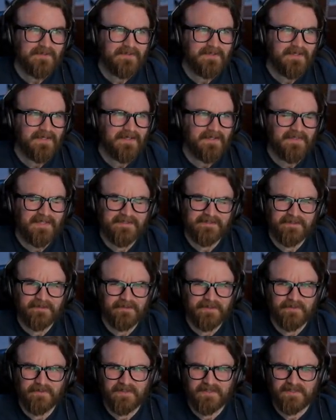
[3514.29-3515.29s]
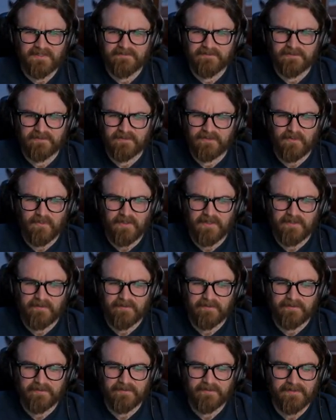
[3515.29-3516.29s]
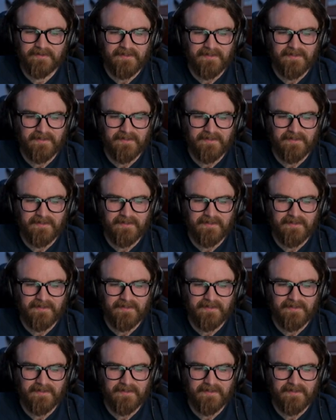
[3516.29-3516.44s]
Yeah, that's the only way I ever acquired.